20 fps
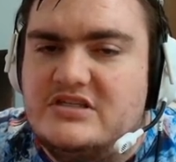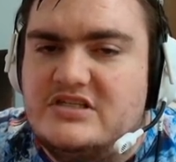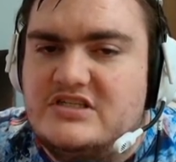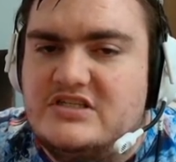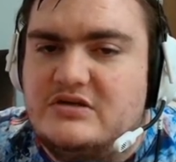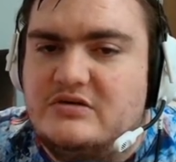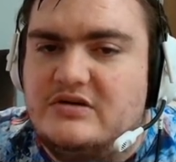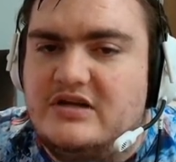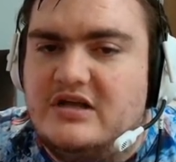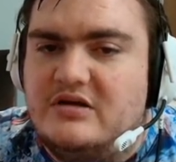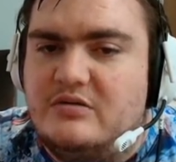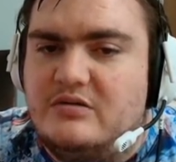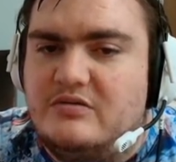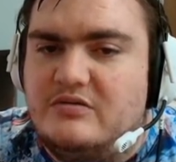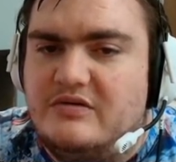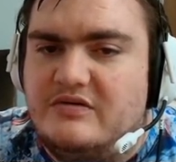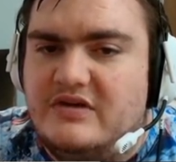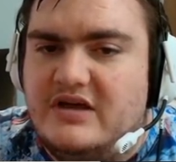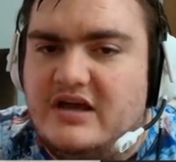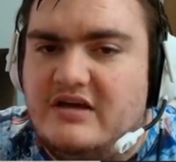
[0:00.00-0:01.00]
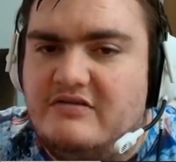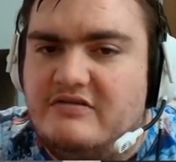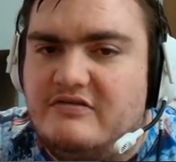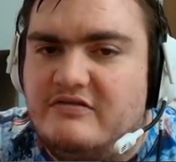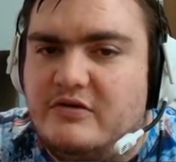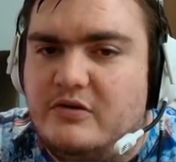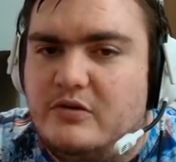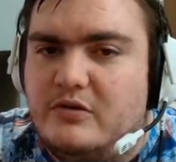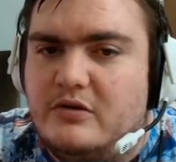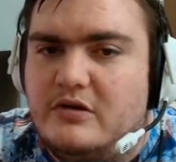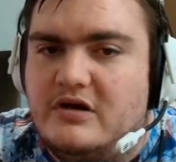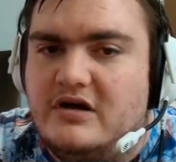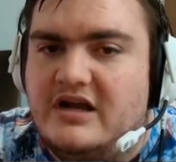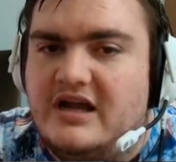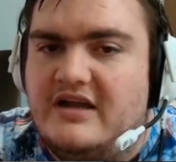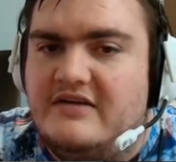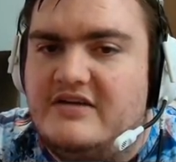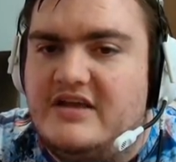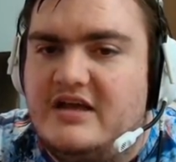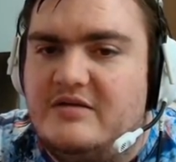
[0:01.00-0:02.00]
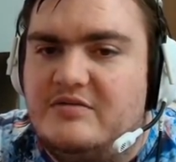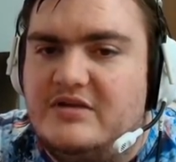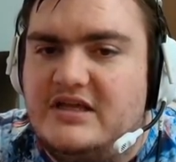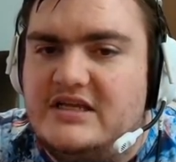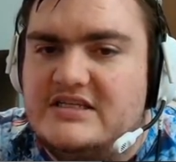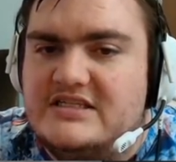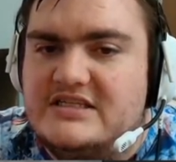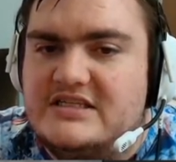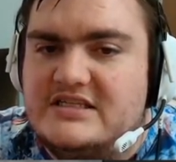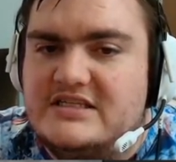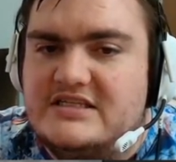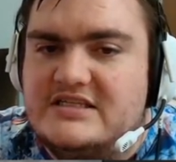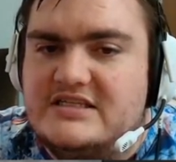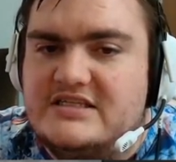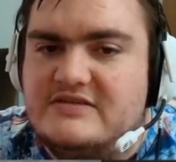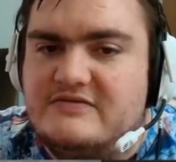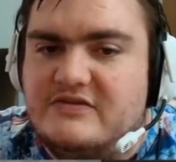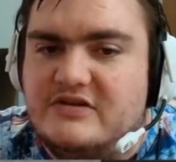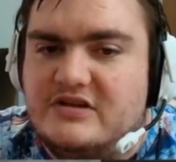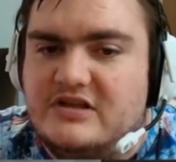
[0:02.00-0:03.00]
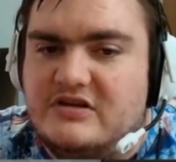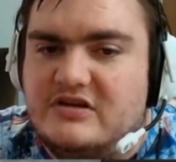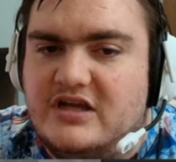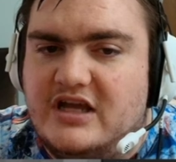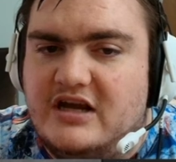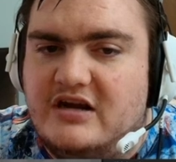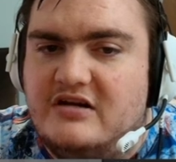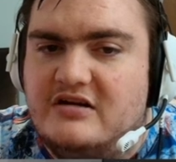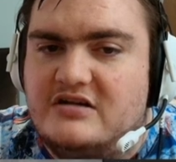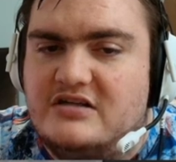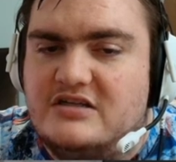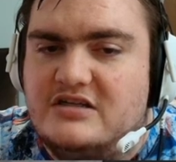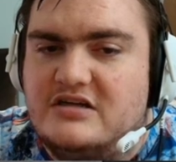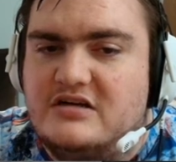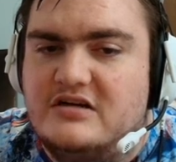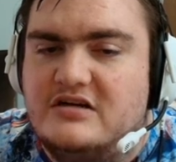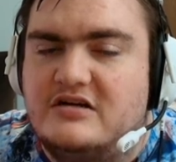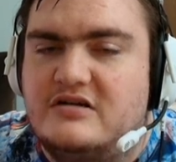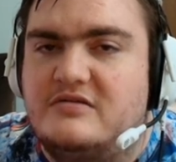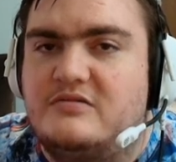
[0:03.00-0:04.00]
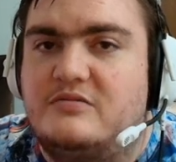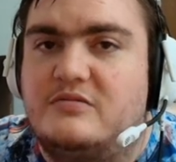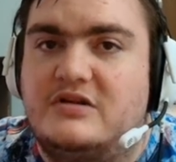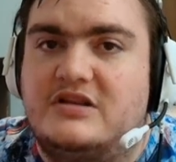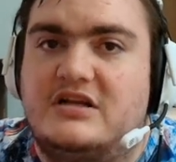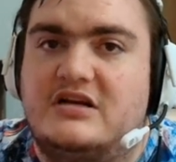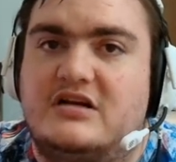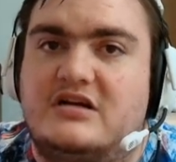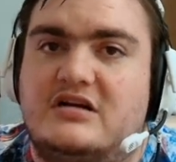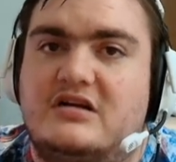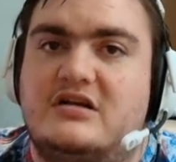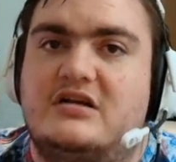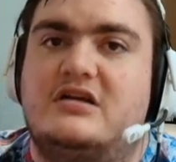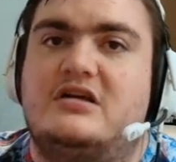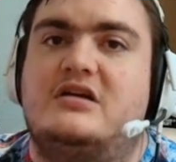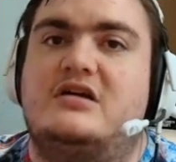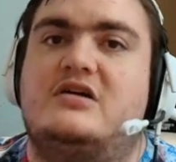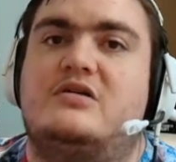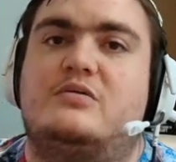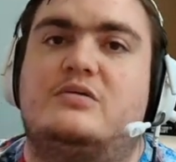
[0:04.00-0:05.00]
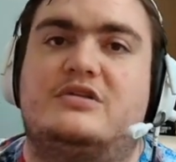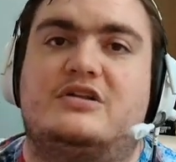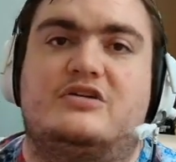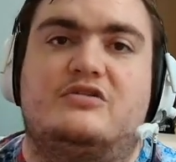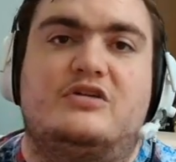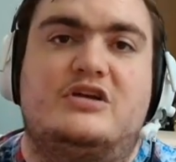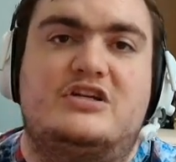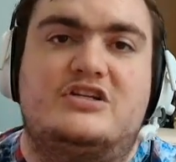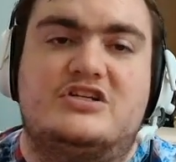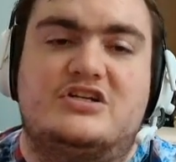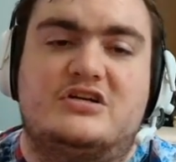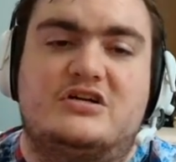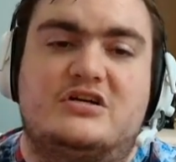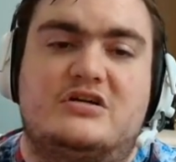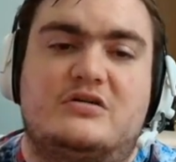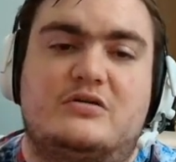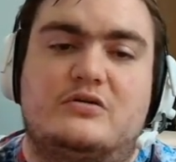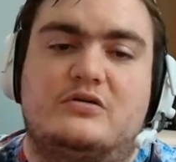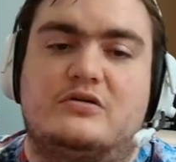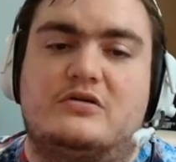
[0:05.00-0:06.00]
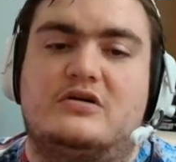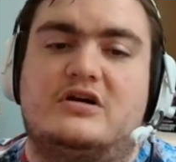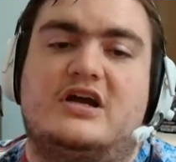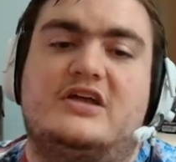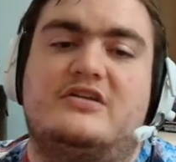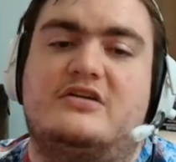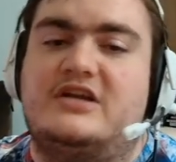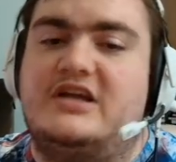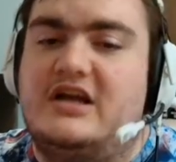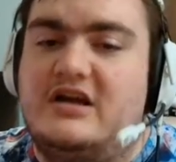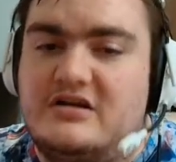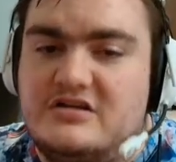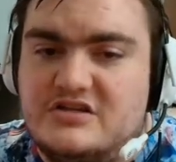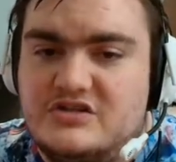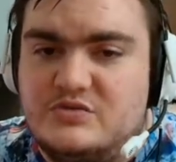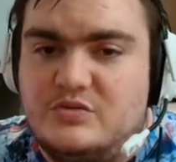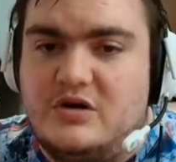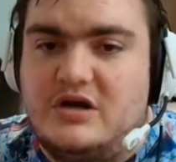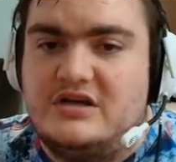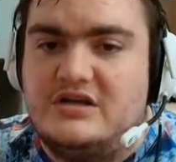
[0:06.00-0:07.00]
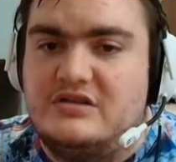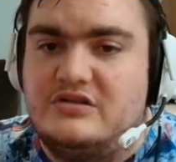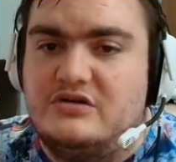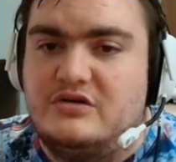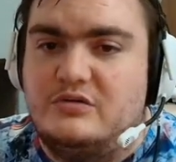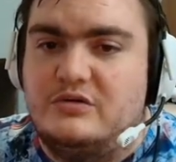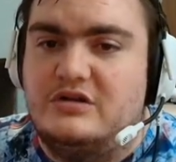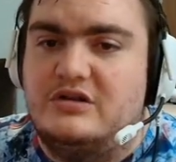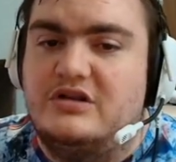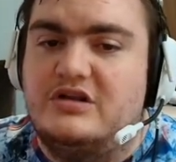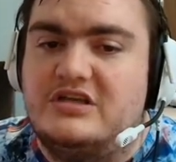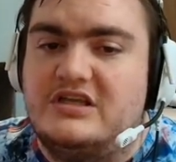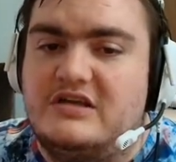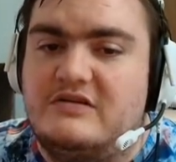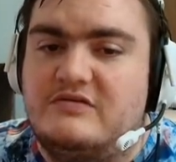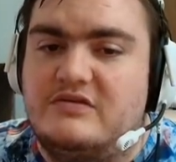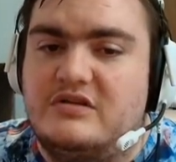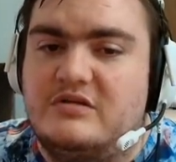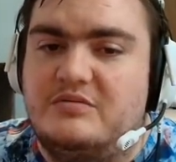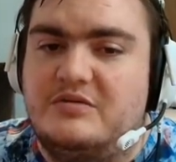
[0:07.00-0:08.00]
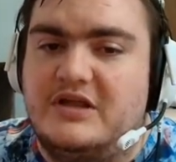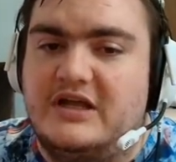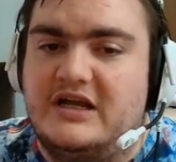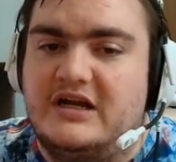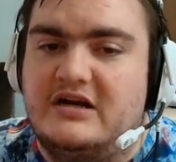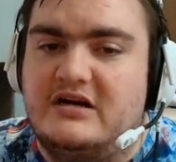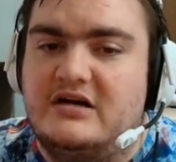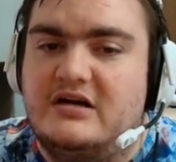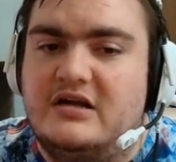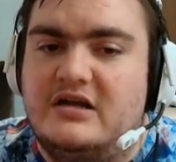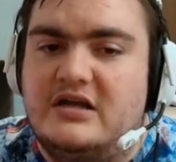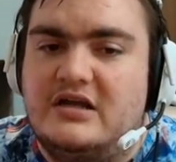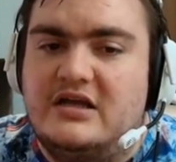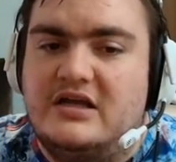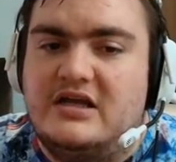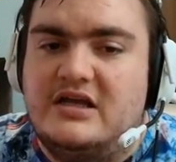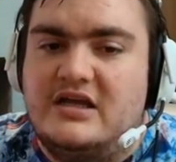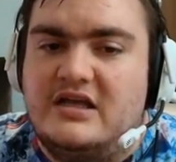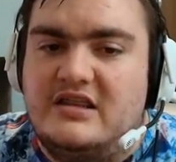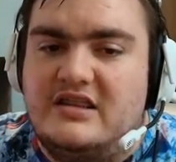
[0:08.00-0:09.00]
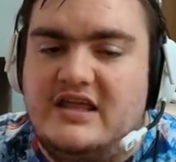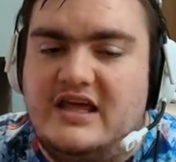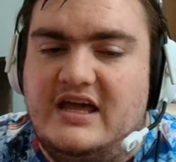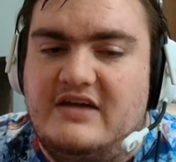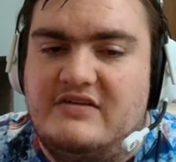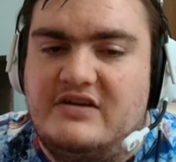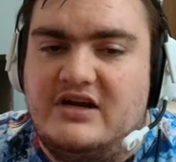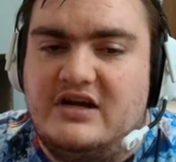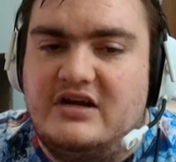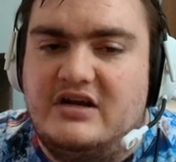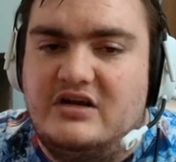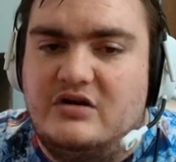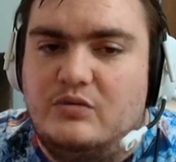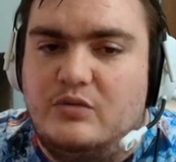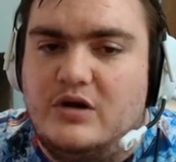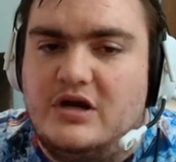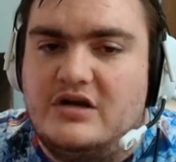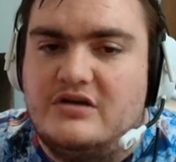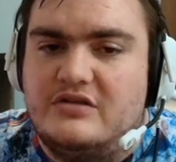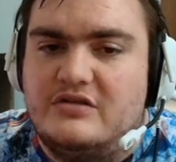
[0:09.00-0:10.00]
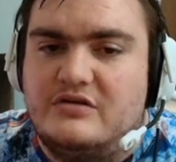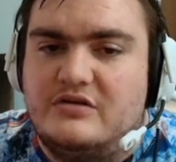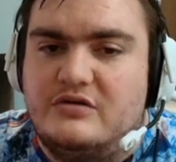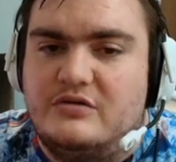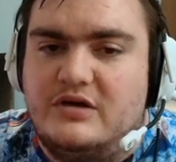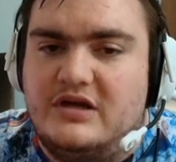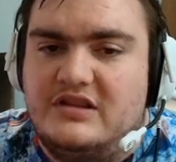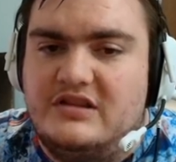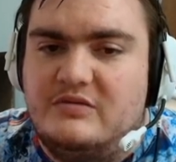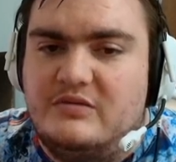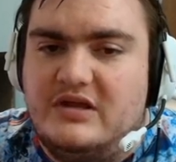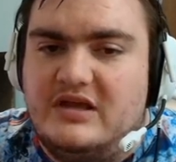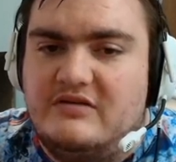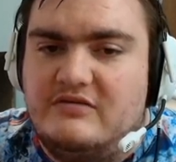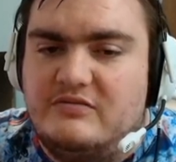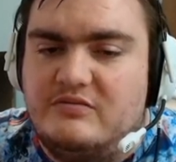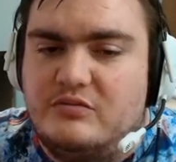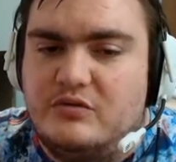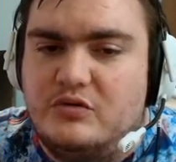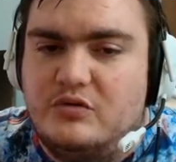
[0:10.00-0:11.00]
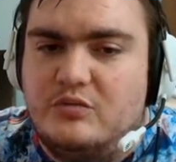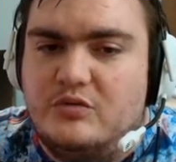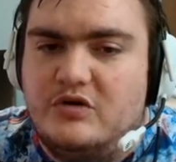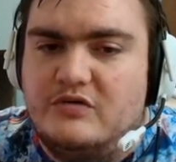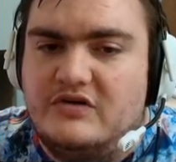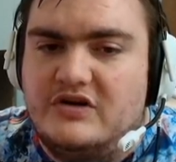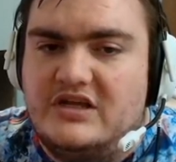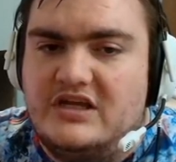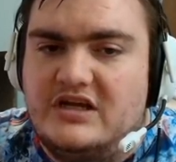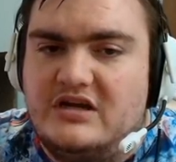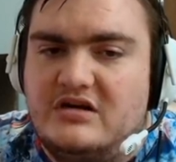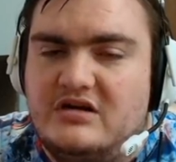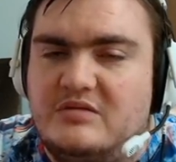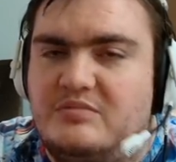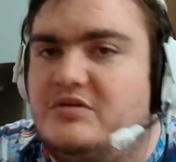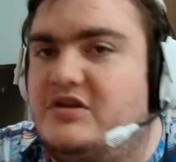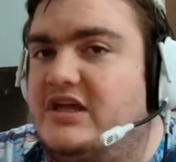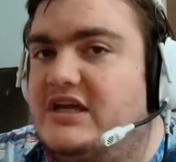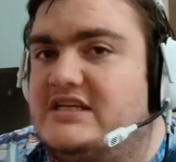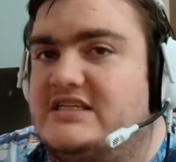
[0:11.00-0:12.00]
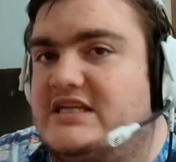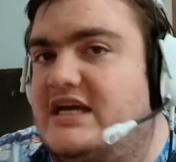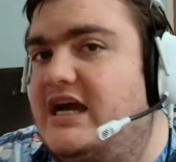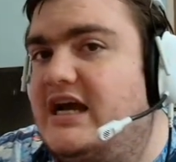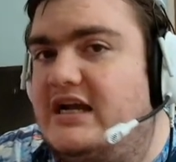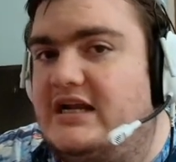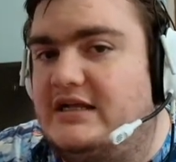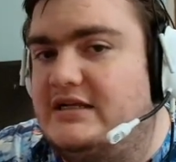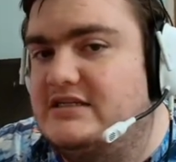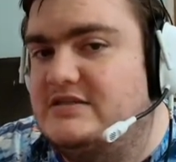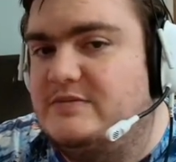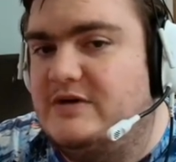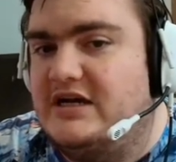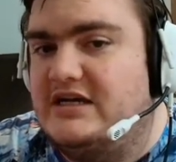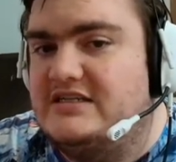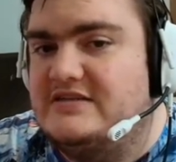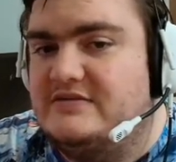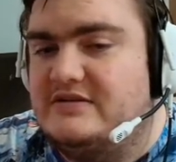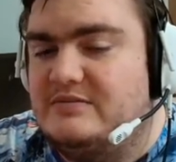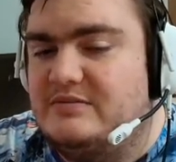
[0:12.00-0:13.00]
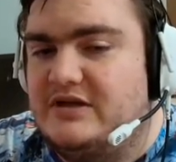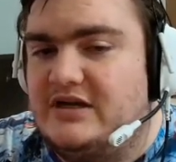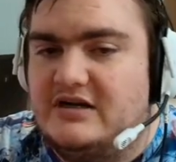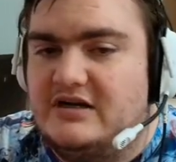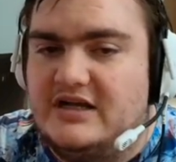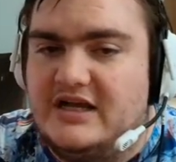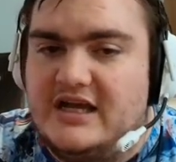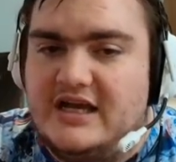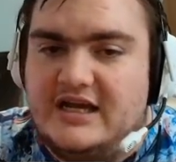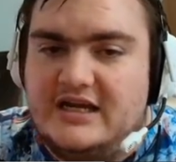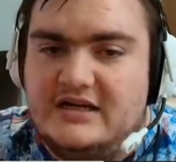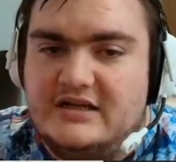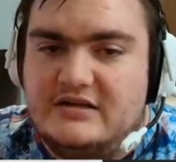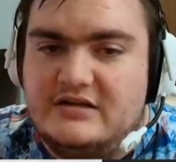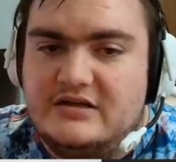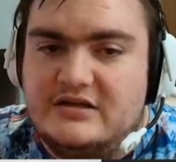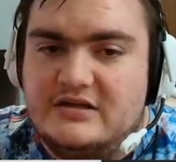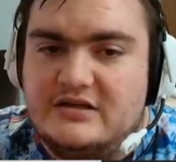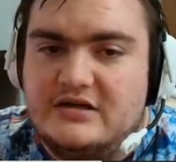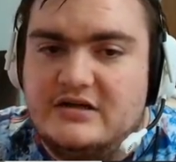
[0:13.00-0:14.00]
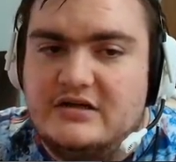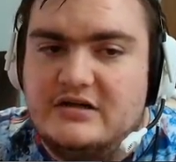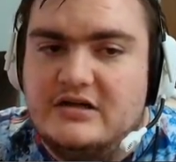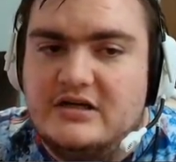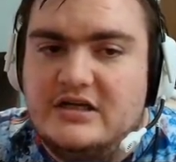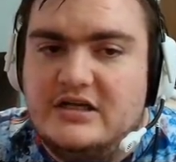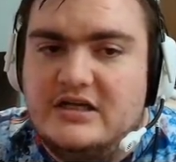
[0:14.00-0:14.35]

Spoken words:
So now we've got 4. I've got places for the character when the creature or other characters walking through and looking for the player. They have an area to walk through, and then we have room over here to place hiding spots for the player to hide under